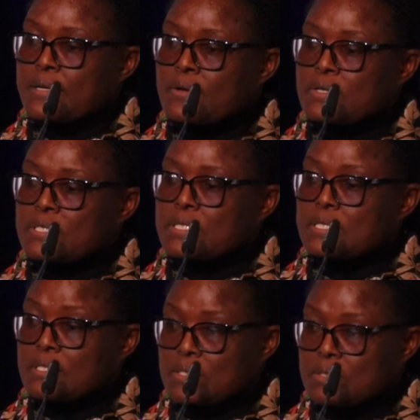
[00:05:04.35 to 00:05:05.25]
records
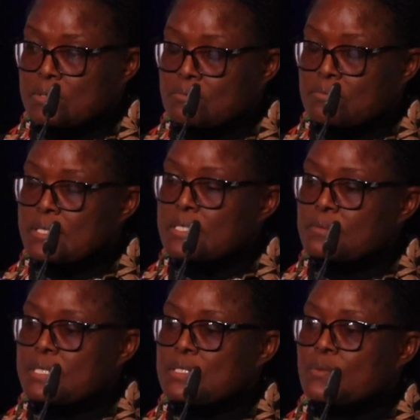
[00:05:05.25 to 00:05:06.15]
in
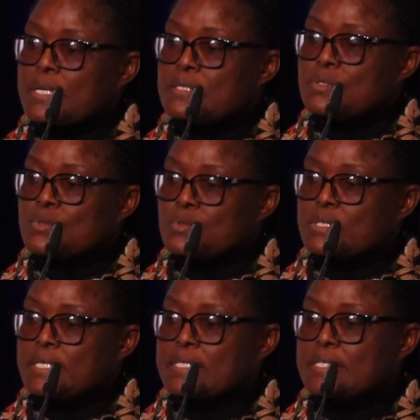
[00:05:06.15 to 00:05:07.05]
2021
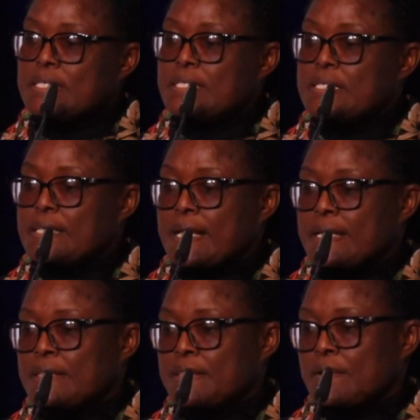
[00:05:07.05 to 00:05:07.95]
stood at
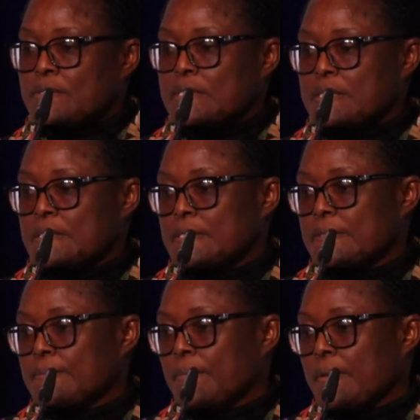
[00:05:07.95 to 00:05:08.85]
69,000.
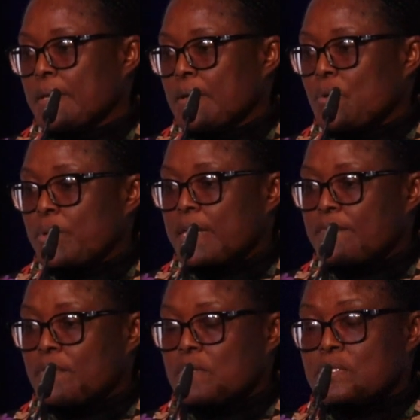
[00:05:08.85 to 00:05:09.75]
We
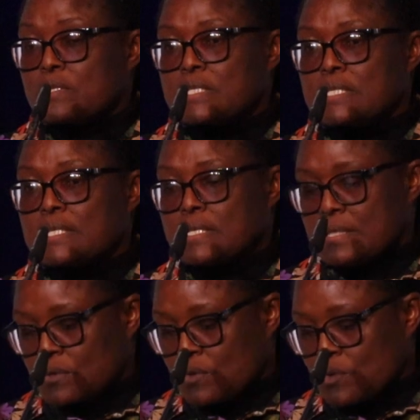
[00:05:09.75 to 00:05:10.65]
have also
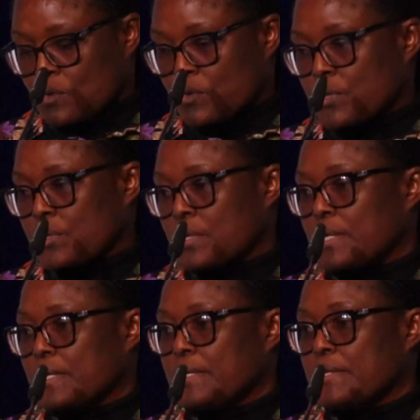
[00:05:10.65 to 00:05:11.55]
seen growth
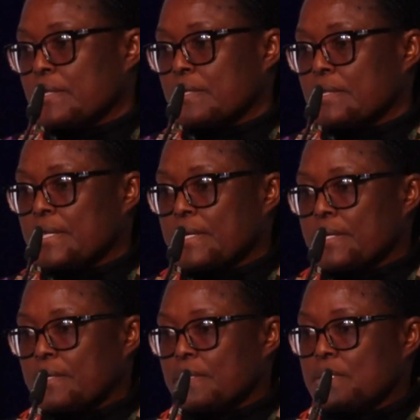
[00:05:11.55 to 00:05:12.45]
in
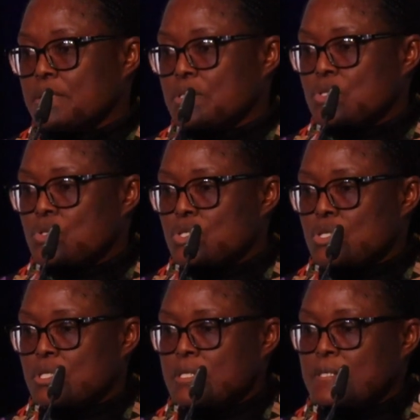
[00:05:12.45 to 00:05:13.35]

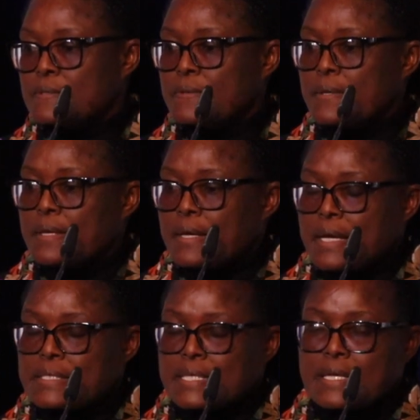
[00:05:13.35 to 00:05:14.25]
institutions.
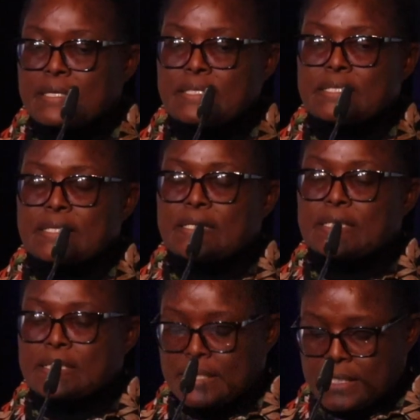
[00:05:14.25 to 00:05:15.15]
As I
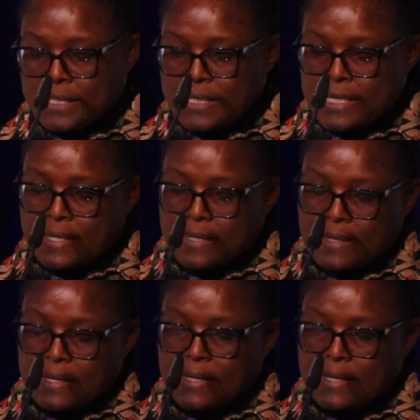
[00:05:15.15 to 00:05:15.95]
indicated earlier,